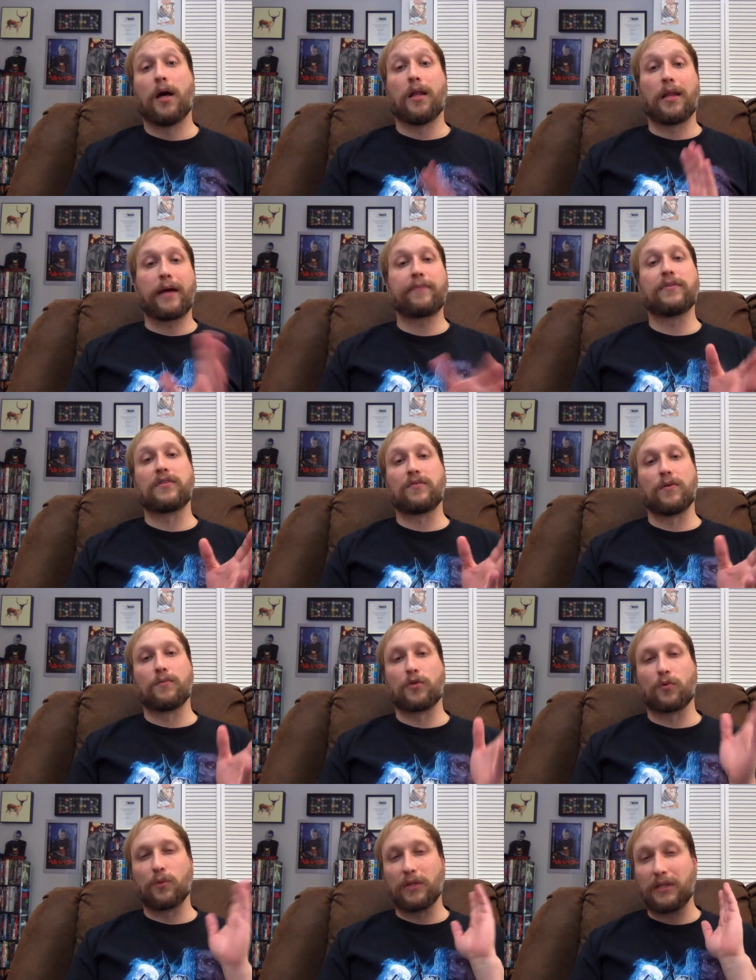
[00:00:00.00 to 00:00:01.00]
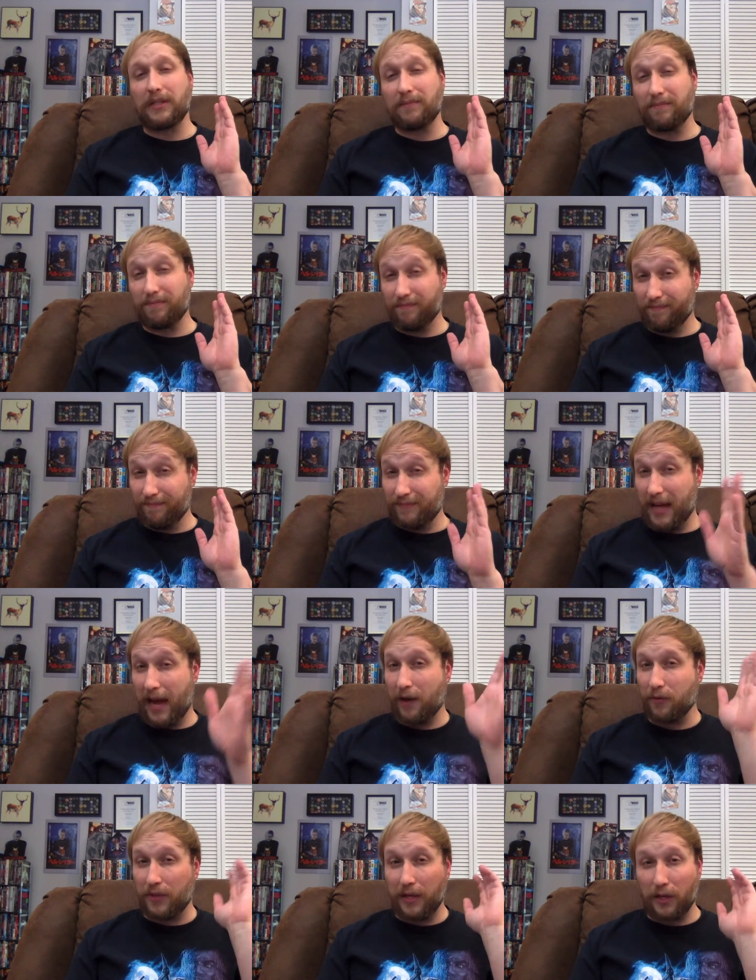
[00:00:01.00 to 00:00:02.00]
A lot of his films are really
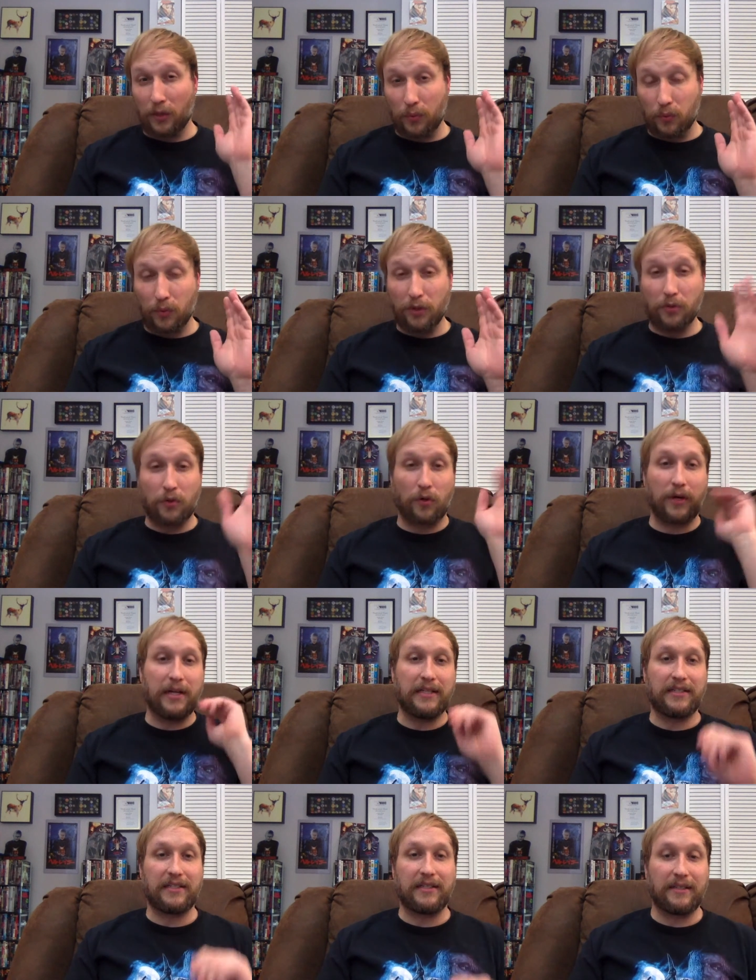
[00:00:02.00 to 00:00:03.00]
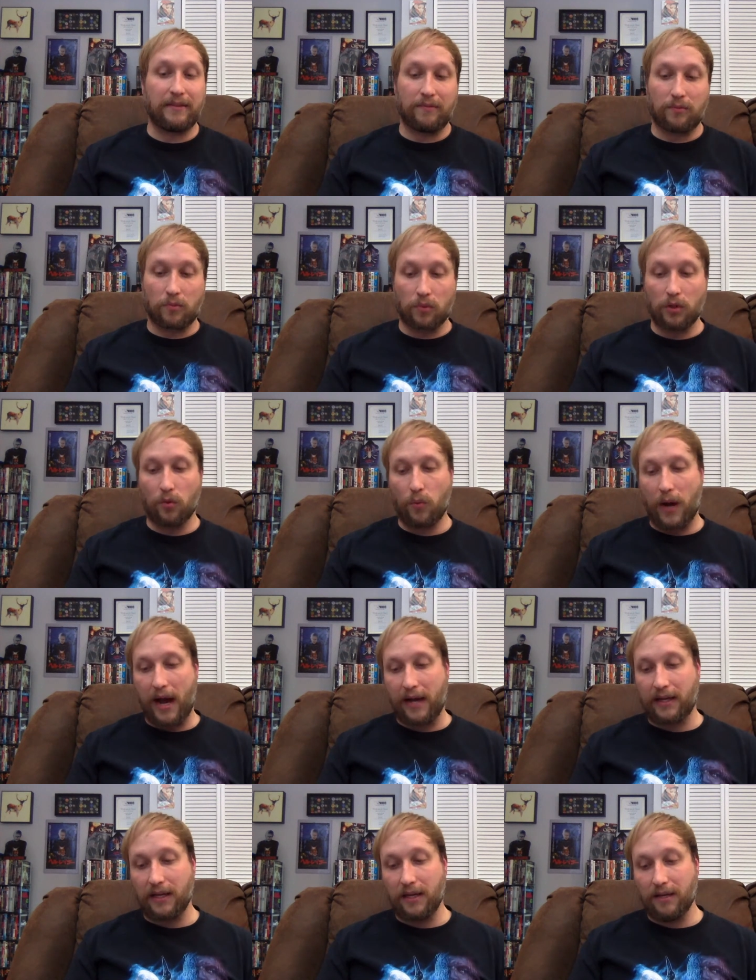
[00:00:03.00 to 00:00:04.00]
out there, real crazy, real
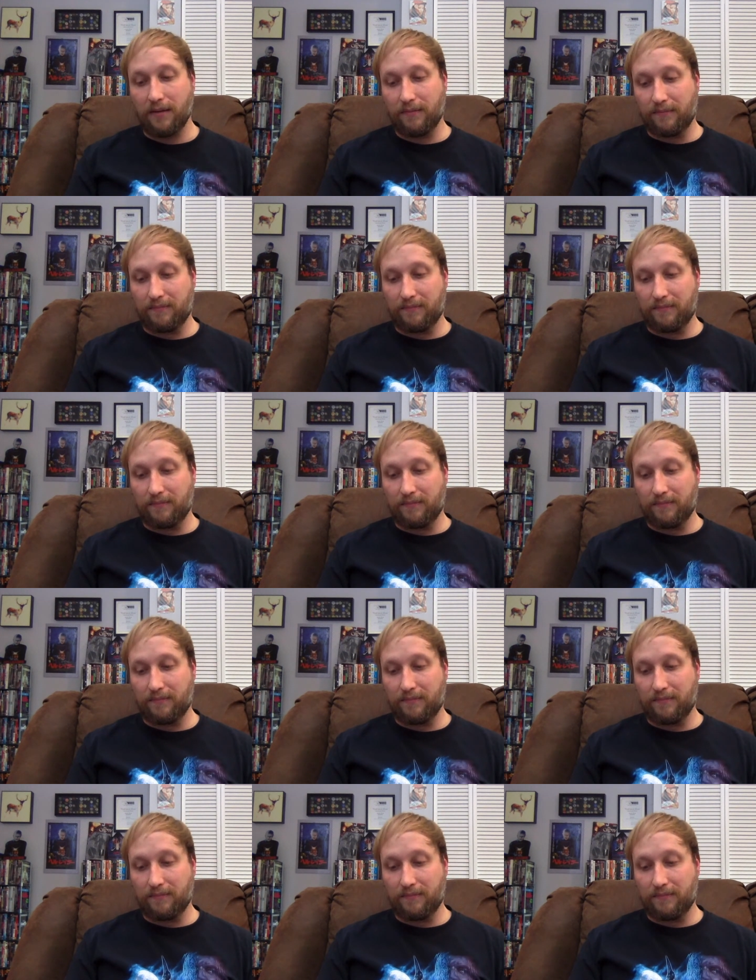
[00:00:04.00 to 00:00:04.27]
wacky.